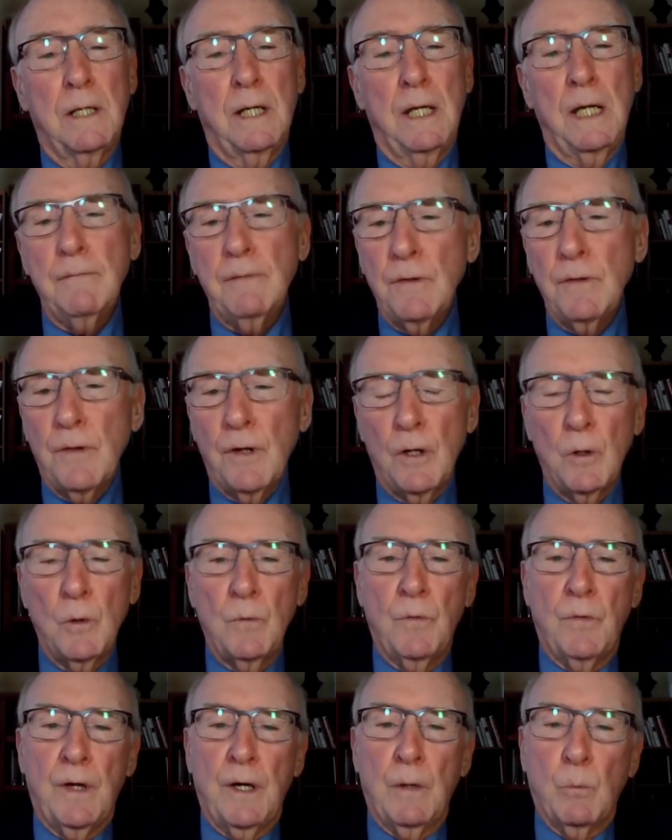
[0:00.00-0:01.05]
Even
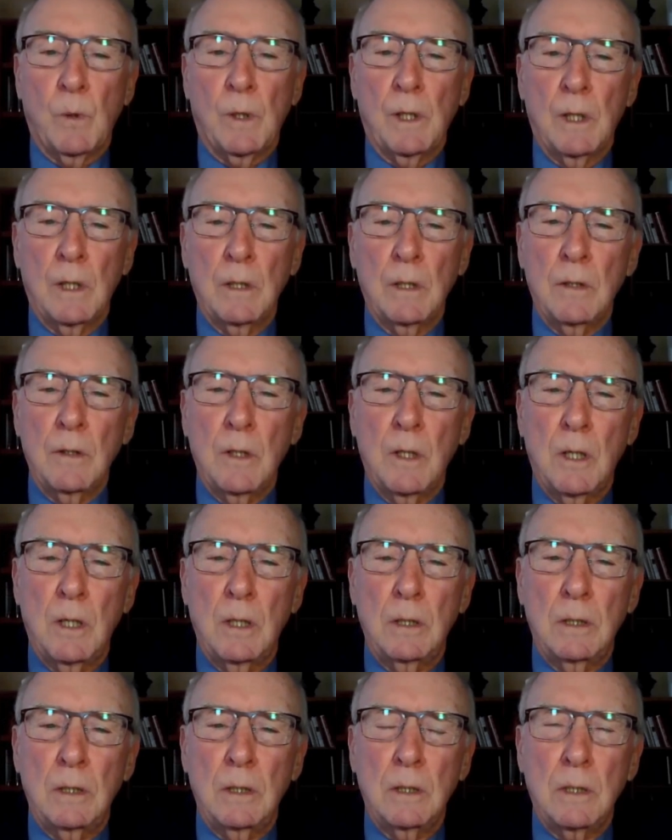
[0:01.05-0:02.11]
though there were
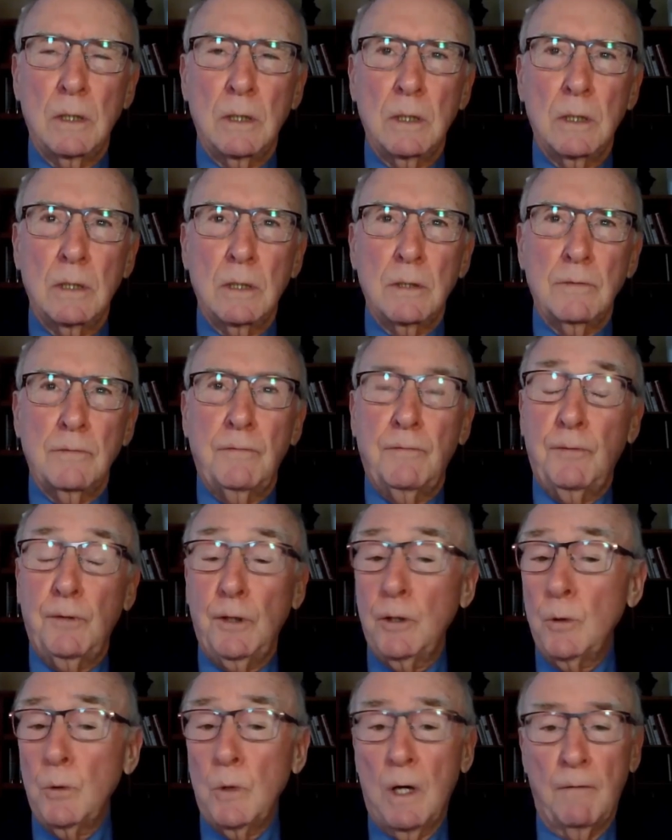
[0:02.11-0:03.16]

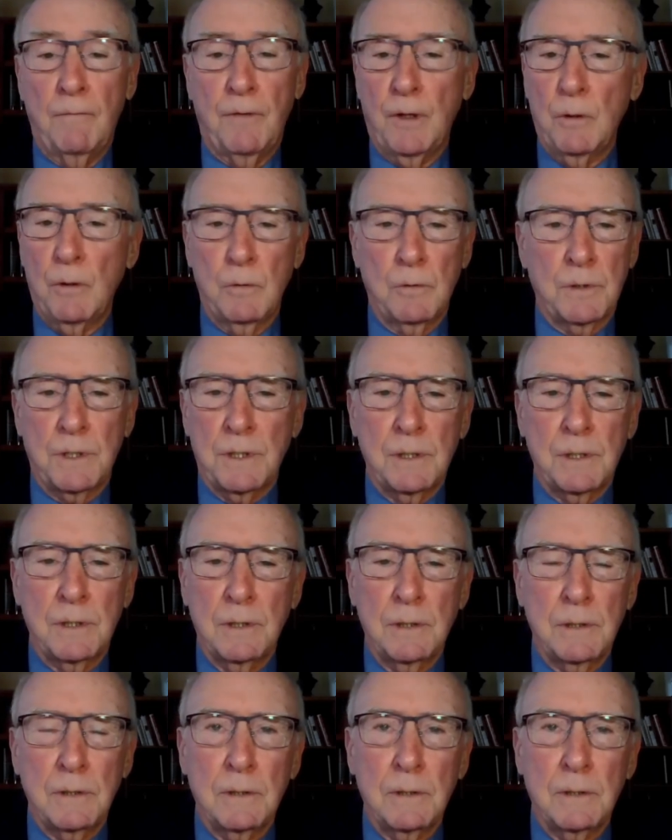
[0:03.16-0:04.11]
few of those